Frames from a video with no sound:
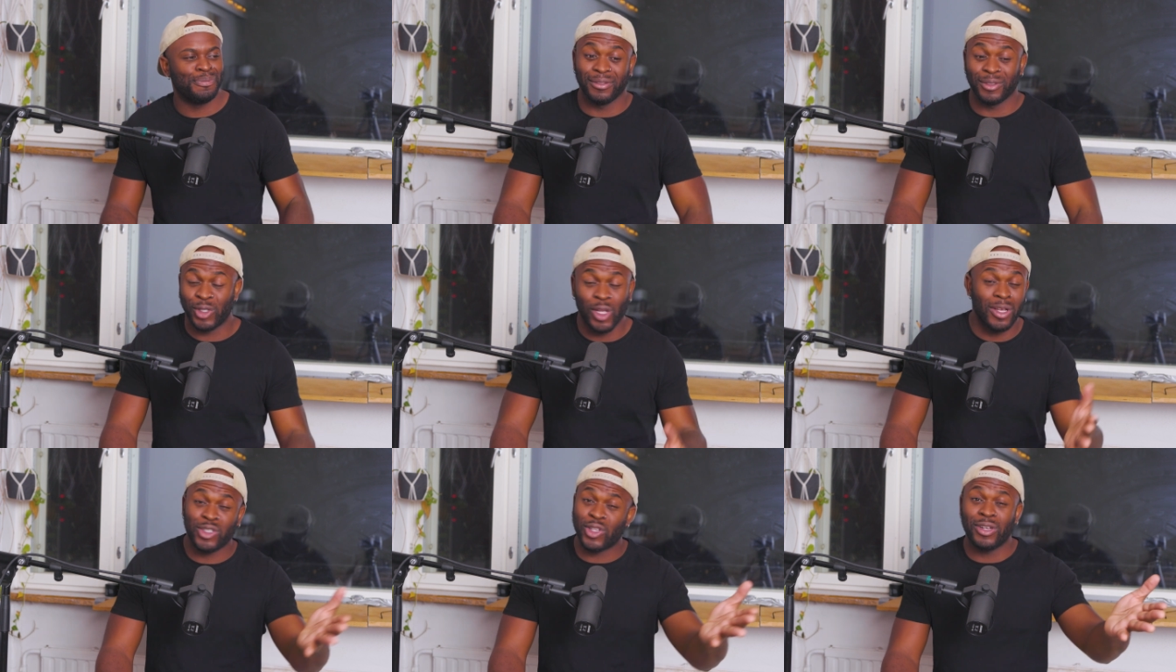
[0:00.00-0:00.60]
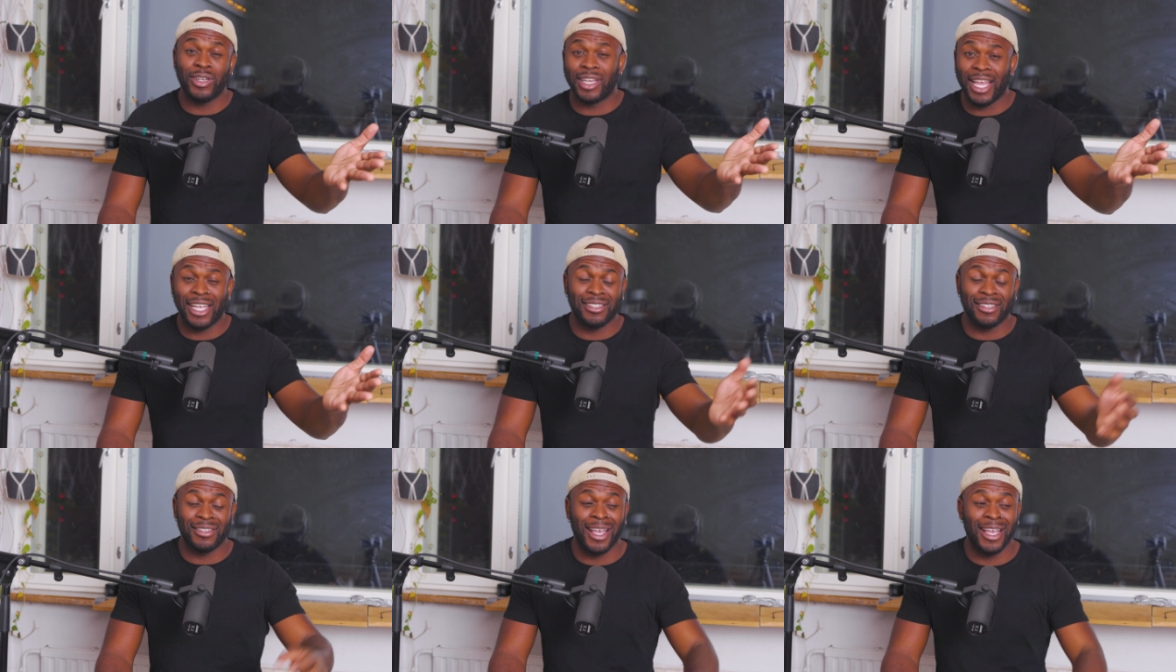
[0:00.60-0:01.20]
So I started
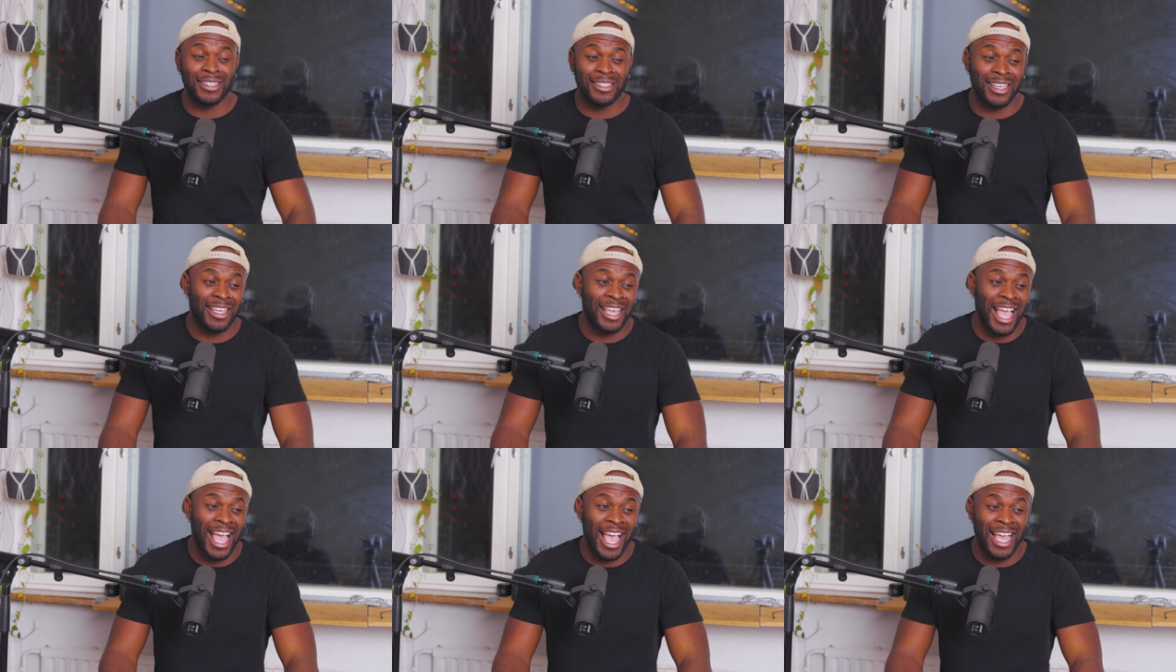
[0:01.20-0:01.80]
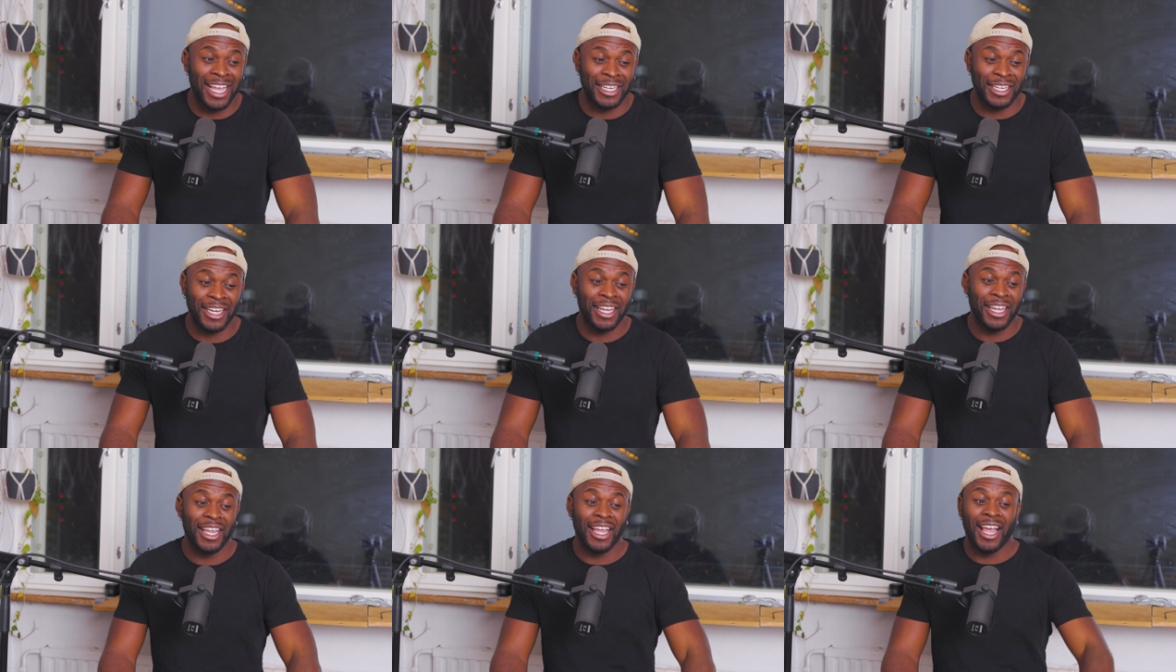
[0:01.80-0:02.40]
exercising and
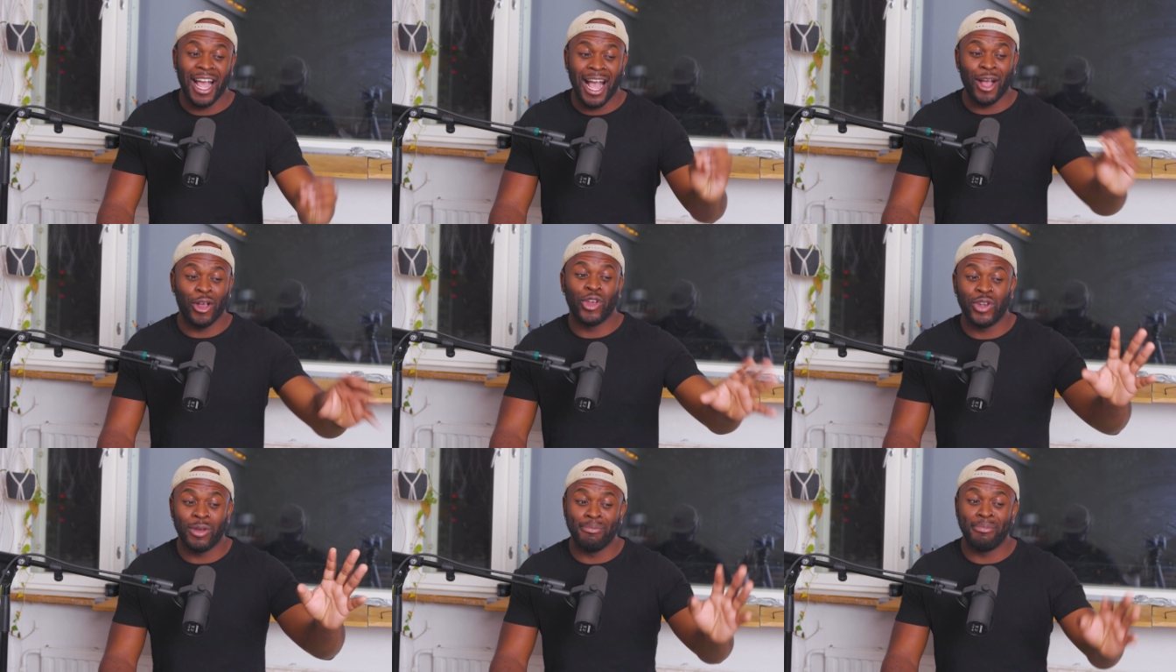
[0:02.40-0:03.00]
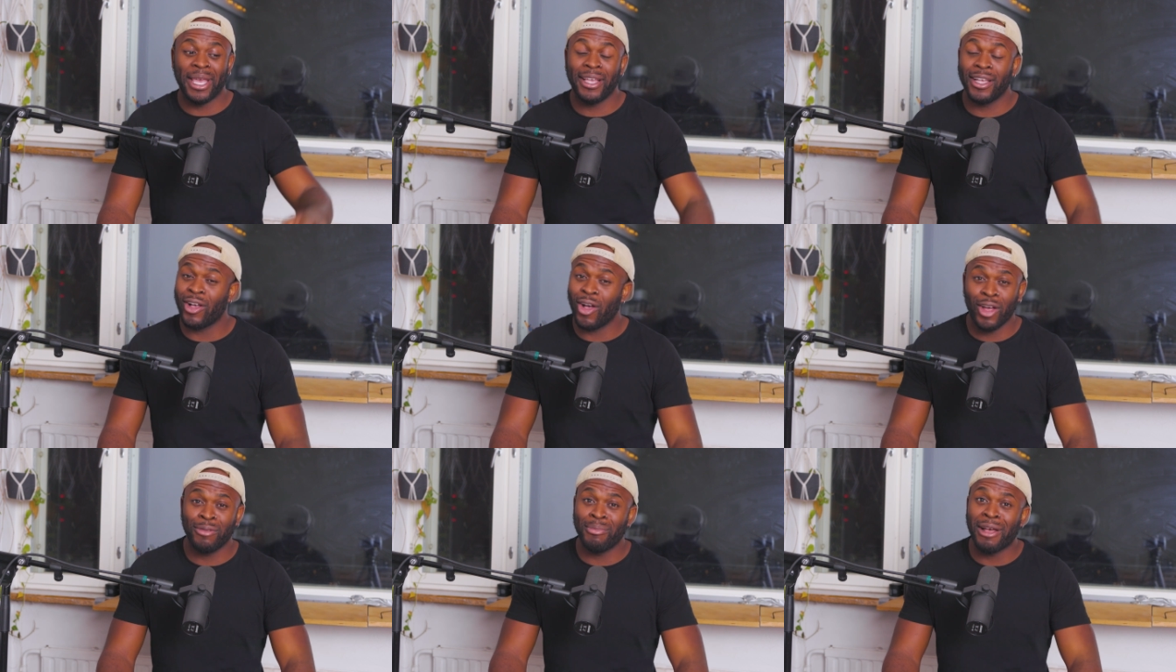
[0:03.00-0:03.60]
I heard a bing
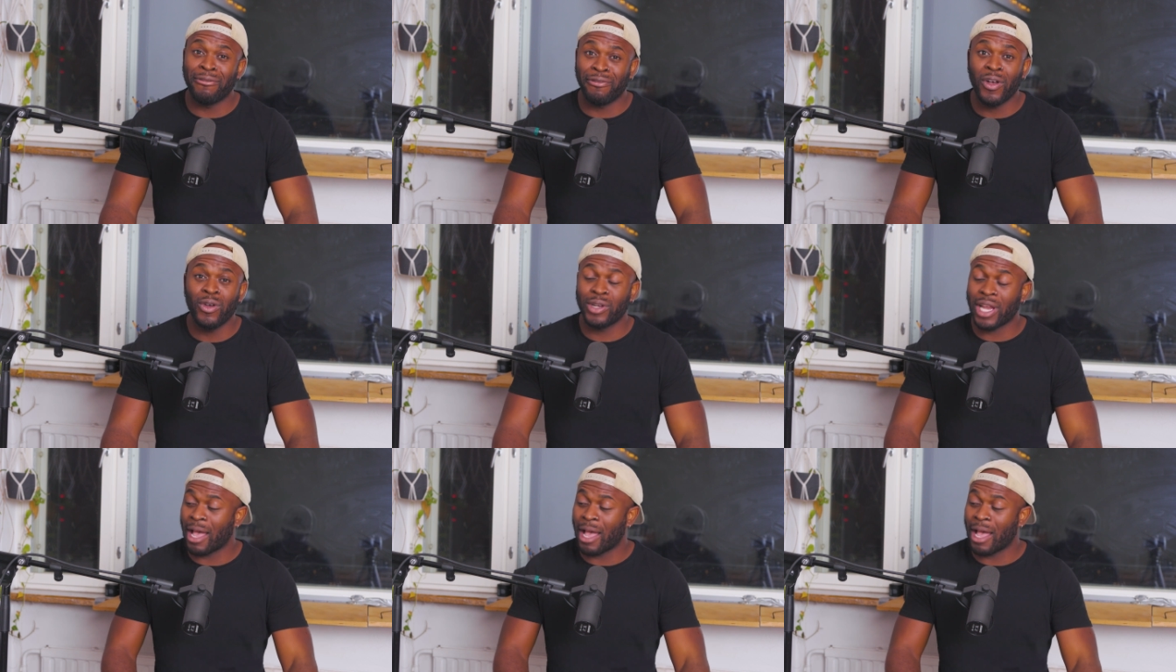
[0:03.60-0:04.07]
on my phone.